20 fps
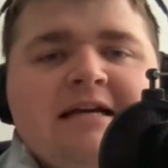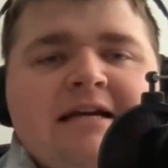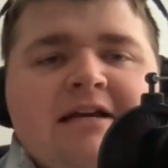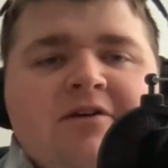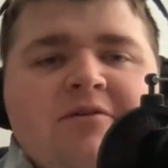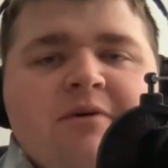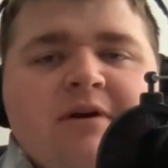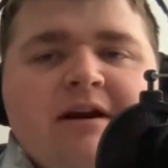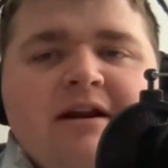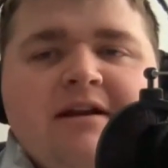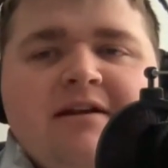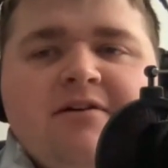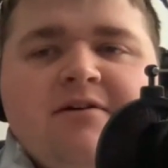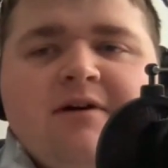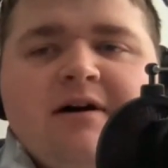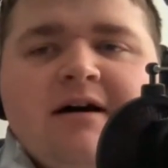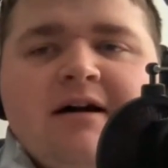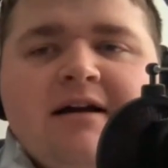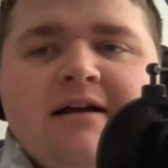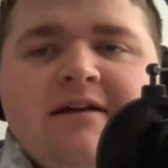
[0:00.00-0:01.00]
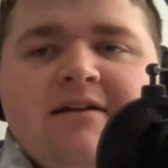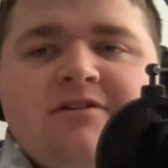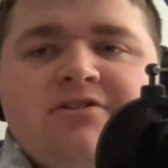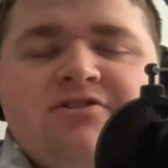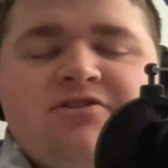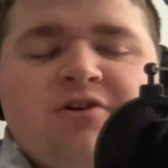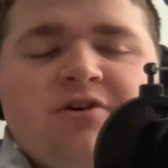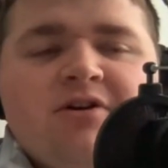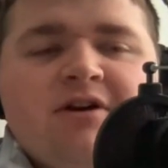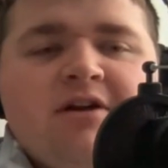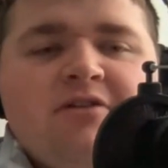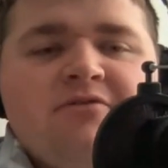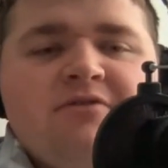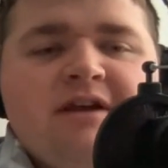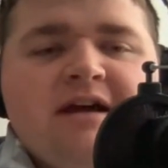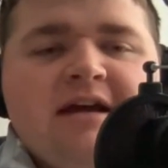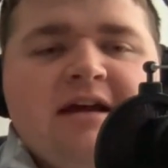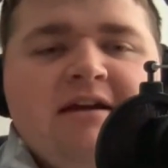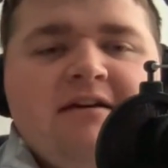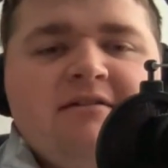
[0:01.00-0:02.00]
getting ready to start another
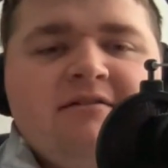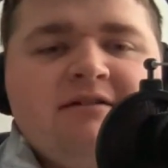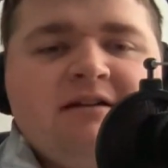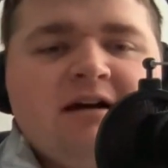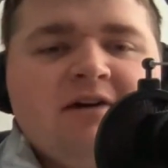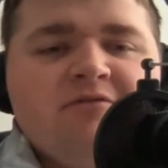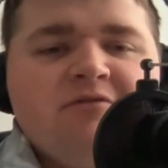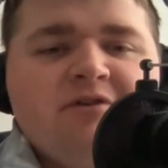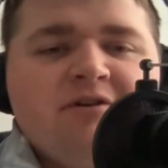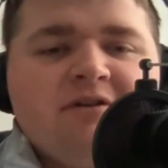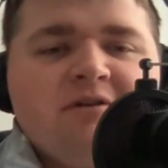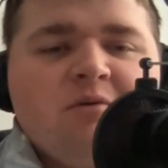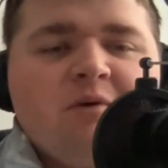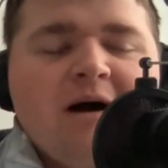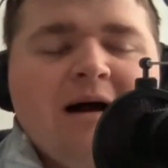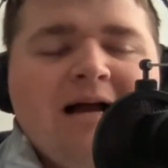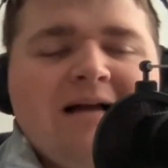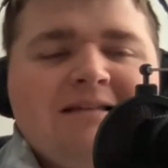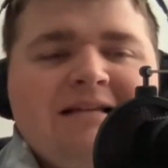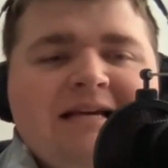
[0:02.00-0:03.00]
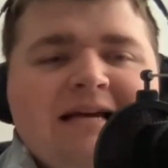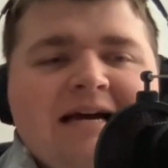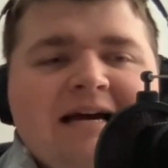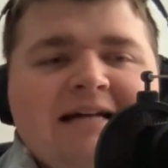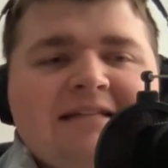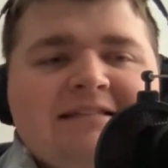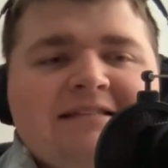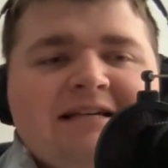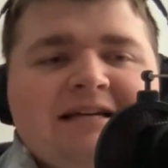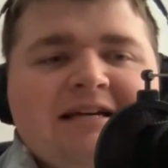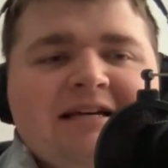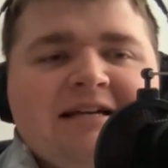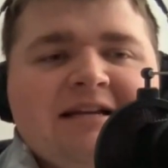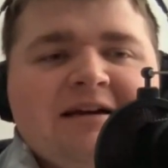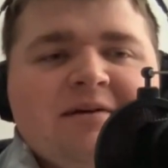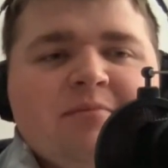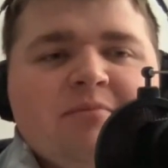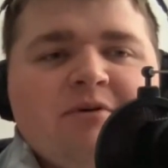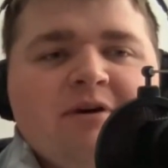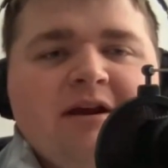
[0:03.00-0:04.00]
day covering the Wildcats and
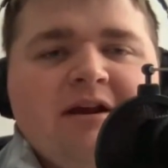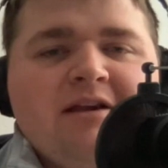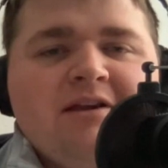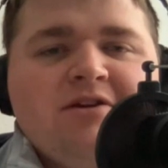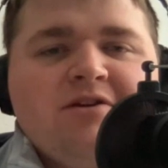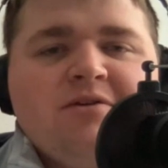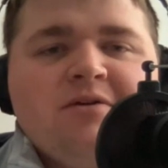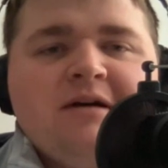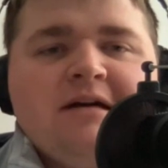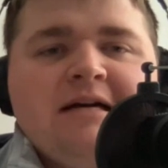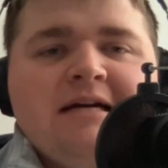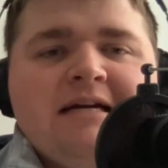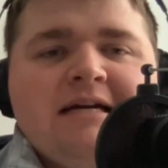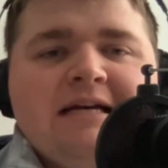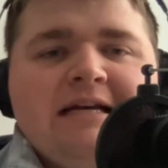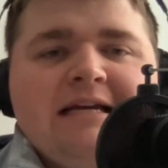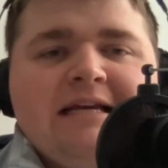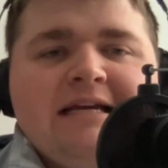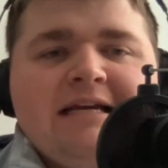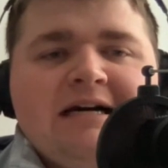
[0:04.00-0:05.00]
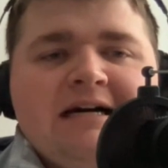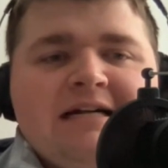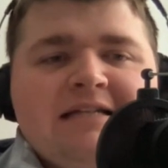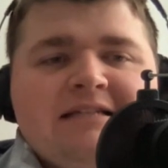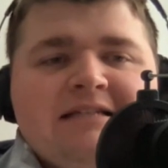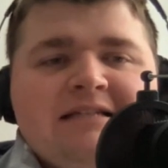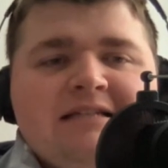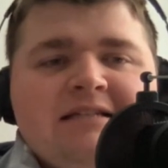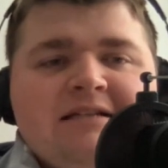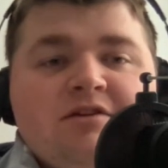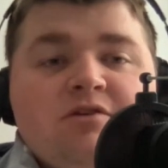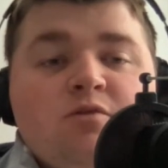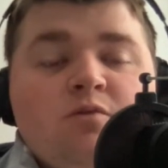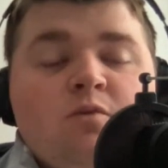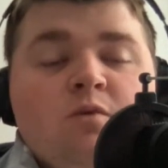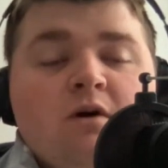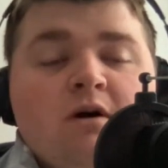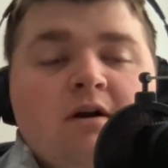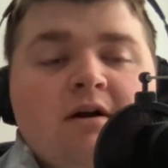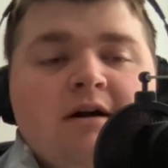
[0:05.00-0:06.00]
bringing you any content that you
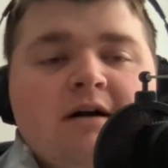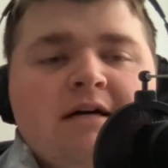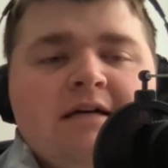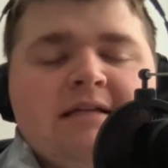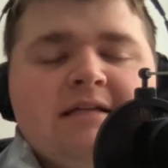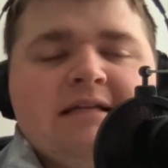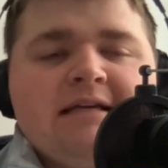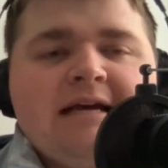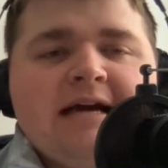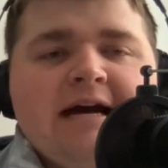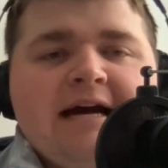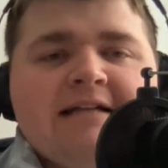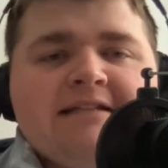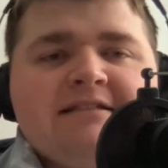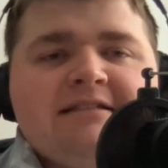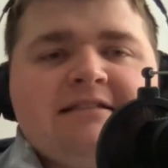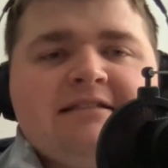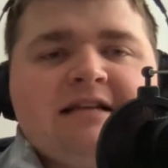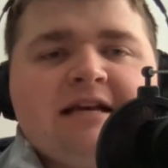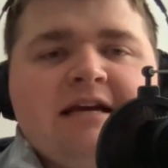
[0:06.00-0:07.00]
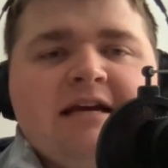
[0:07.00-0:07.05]
want on the Cats.